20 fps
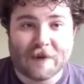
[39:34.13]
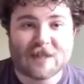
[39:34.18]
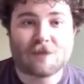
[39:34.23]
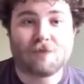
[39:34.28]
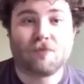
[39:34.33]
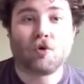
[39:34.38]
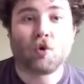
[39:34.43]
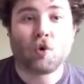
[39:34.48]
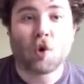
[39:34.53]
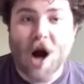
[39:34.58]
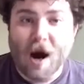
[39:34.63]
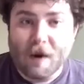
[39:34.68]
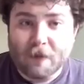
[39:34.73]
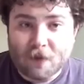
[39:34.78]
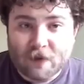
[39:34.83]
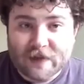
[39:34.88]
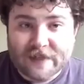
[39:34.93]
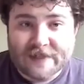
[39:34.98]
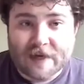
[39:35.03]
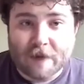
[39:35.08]
It's
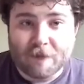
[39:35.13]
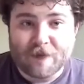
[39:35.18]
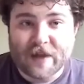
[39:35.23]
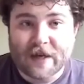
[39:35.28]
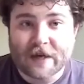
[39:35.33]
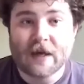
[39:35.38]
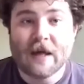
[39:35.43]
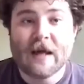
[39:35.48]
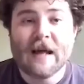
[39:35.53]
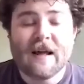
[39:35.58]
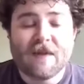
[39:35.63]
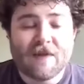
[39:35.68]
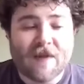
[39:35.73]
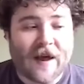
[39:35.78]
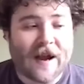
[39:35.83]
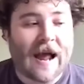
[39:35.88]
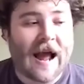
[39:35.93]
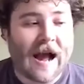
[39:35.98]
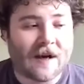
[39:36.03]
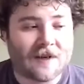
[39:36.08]
probably something
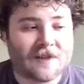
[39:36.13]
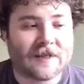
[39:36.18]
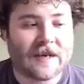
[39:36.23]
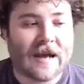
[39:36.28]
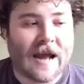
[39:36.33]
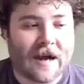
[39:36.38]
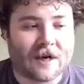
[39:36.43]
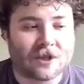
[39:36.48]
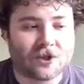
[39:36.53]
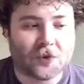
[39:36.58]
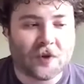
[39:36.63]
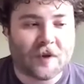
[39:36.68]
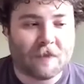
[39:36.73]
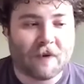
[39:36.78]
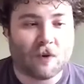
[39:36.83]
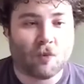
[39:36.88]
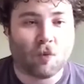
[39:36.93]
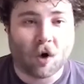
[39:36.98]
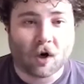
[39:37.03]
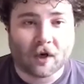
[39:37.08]
that hasn't actually
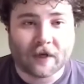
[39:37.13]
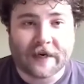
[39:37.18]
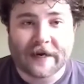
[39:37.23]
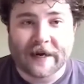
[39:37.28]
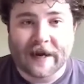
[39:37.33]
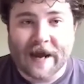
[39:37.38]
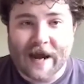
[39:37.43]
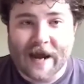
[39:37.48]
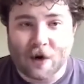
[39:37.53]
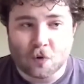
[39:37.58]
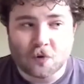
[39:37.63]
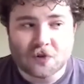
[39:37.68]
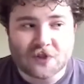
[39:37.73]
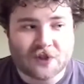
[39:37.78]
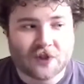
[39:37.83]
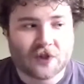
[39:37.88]
been working out,